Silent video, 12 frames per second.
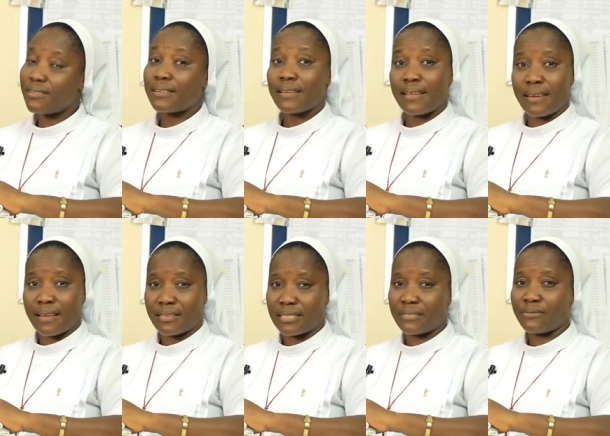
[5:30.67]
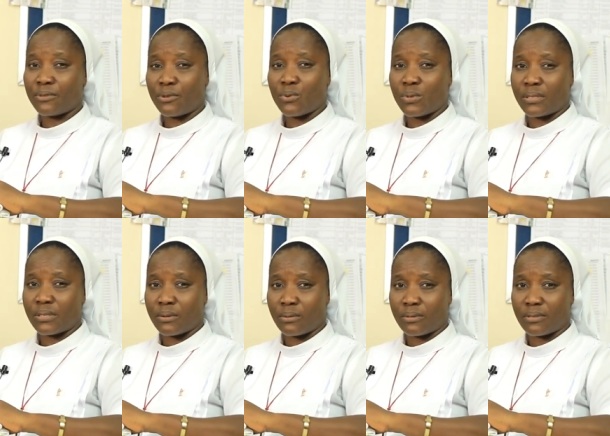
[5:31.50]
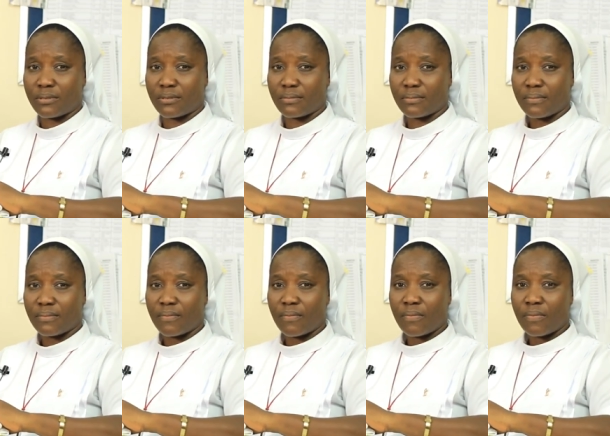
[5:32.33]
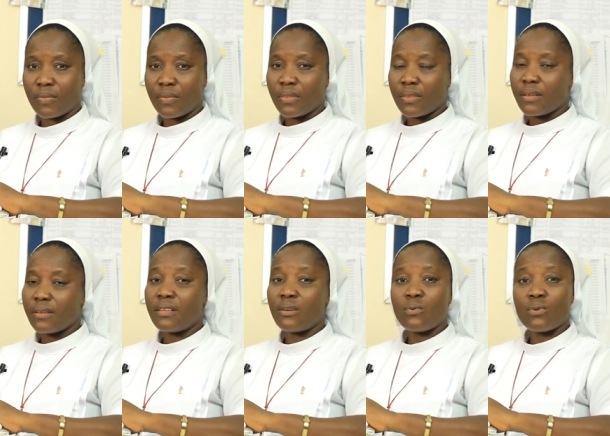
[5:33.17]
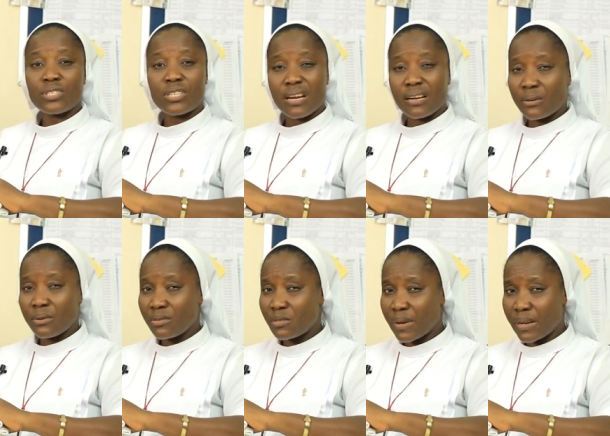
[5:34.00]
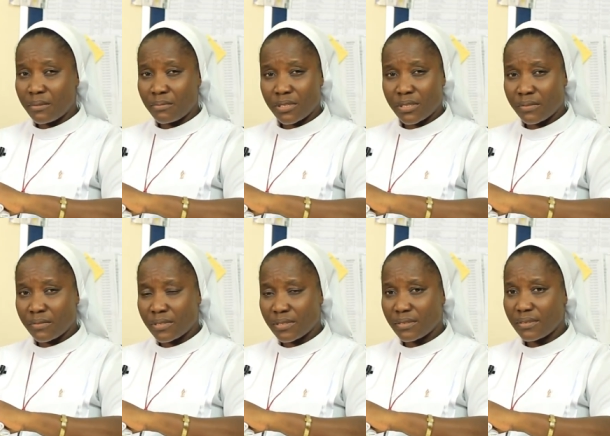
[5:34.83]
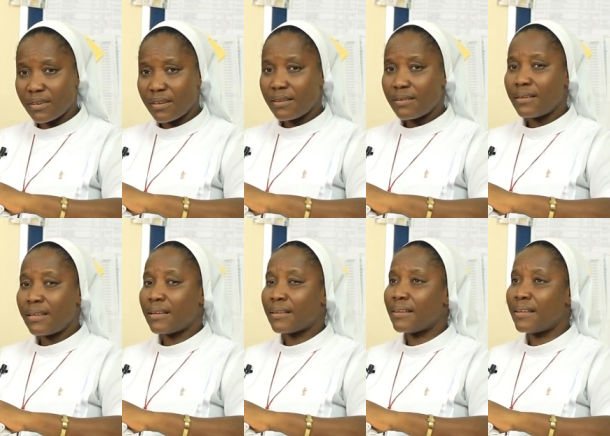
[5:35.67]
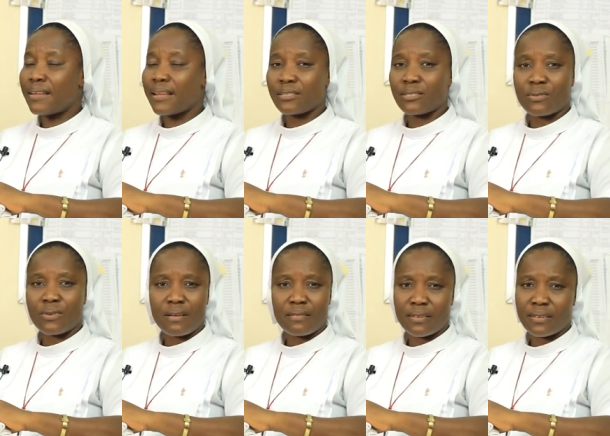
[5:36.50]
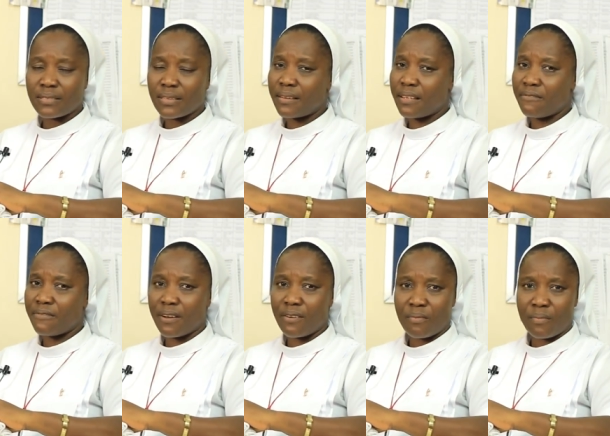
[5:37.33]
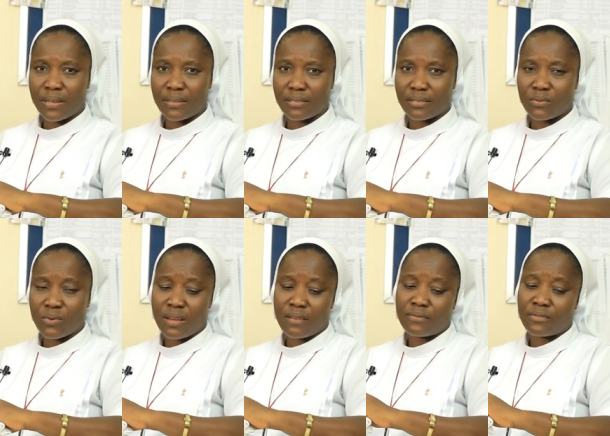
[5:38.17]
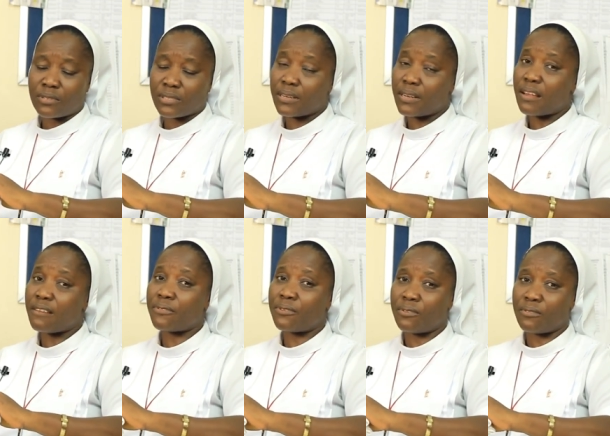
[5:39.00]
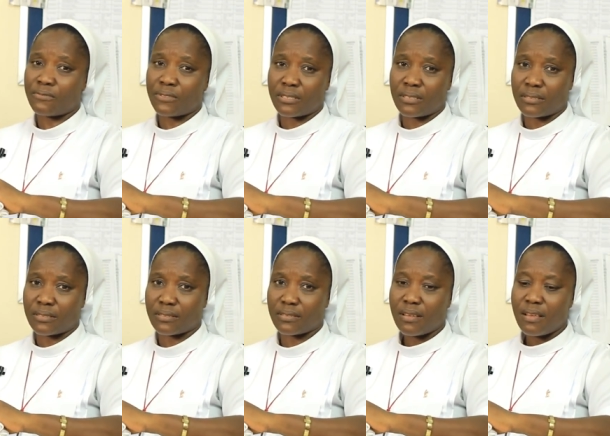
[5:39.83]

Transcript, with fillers: cleaners for the hostels. They wash their clothes by themselves. They clean their surroundings and the environments. We have just cleaner for the offices.